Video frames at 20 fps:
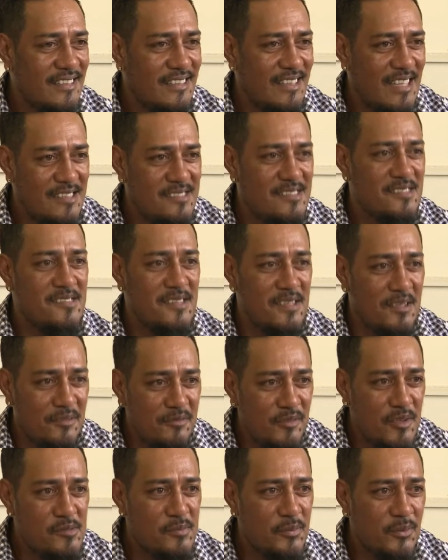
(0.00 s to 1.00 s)
accessing
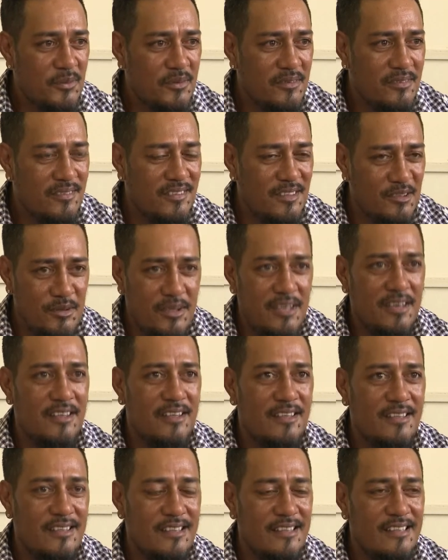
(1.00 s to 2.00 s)
Facebook. You get
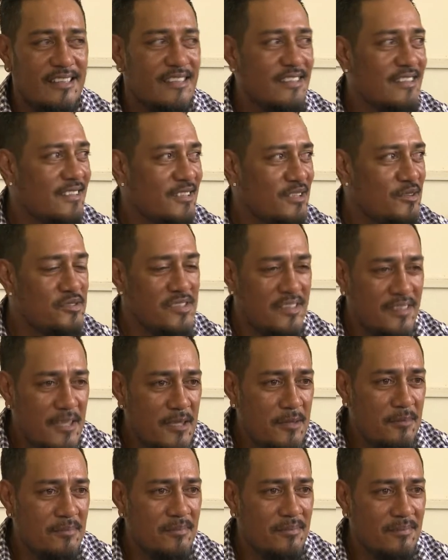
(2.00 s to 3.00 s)
a
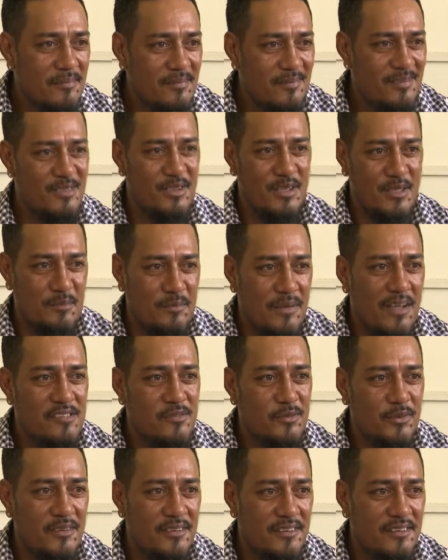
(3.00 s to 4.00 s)
username, you get a
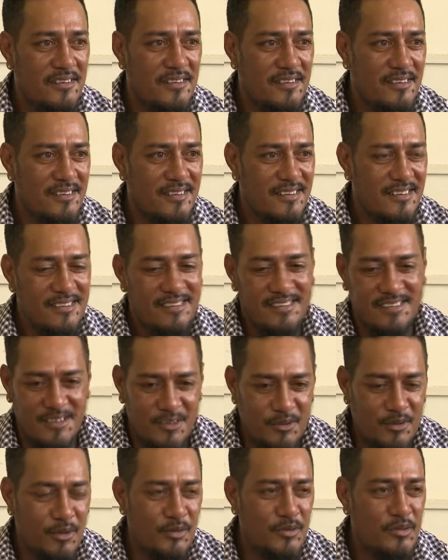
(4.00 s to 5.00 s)
password,
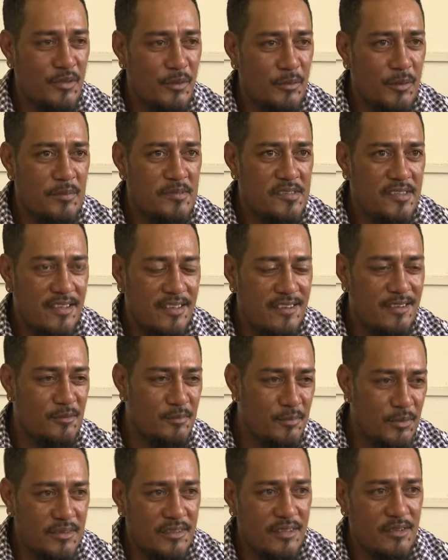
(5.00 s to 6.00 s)
You go to the website, you
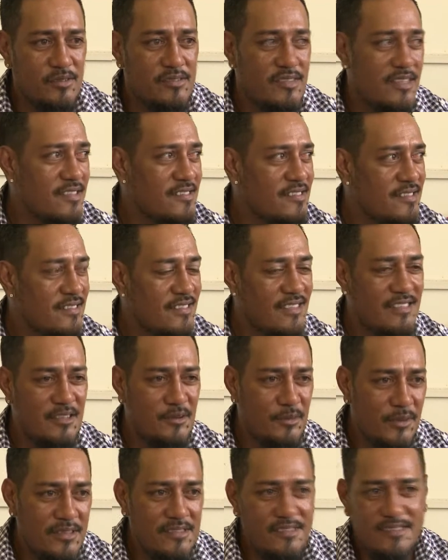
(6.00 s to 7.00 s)
put those things in, and
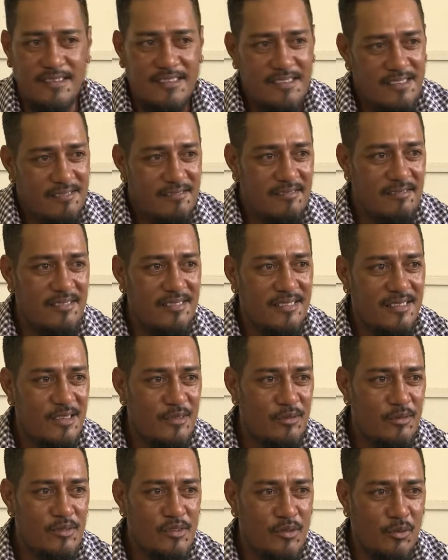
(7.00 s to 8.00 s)
you enter, and
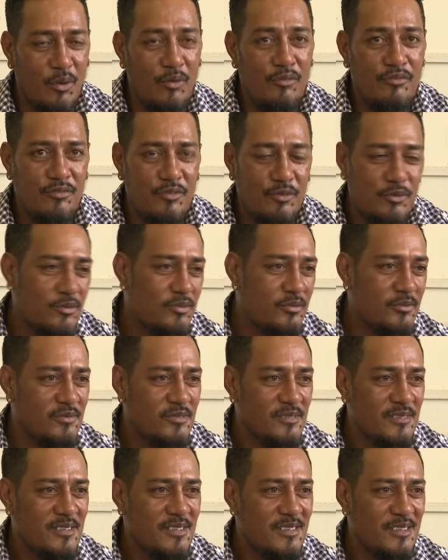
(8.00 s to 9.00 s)
you scroll through
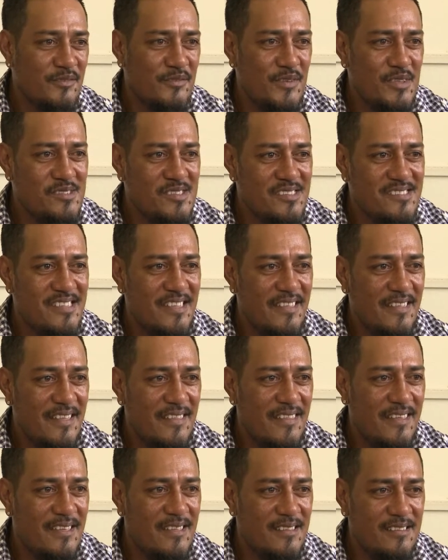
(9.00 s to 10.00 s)
the features that are
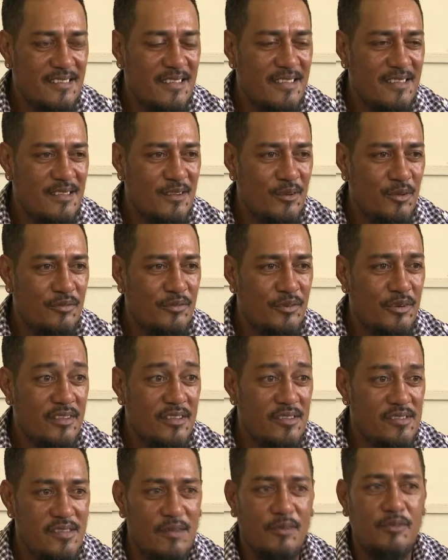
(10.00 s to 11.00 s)
there and look for it
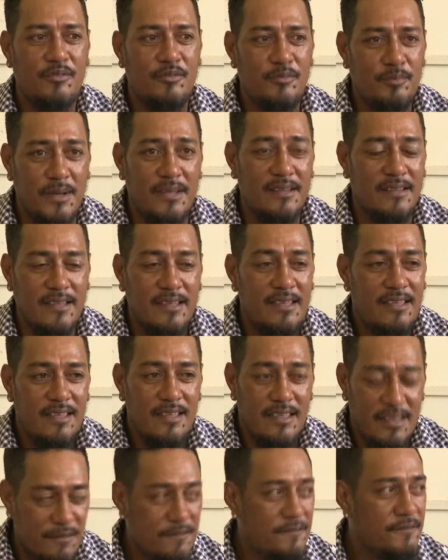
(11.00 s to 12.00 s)
yourself. But
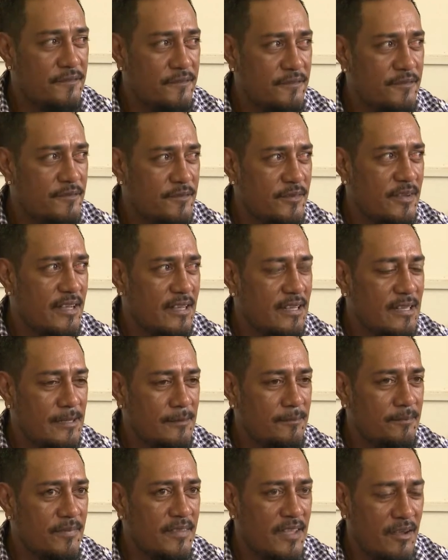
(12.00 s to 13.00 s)
if
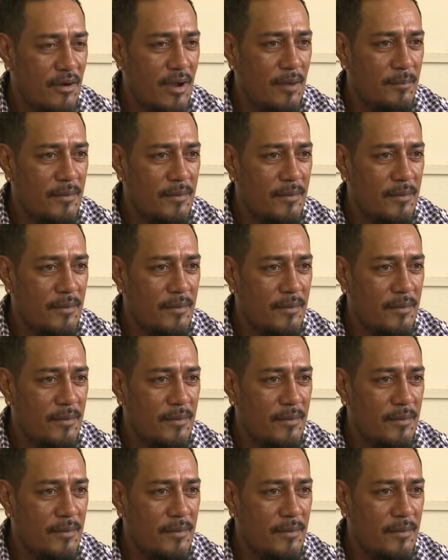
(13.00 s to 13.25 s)
there are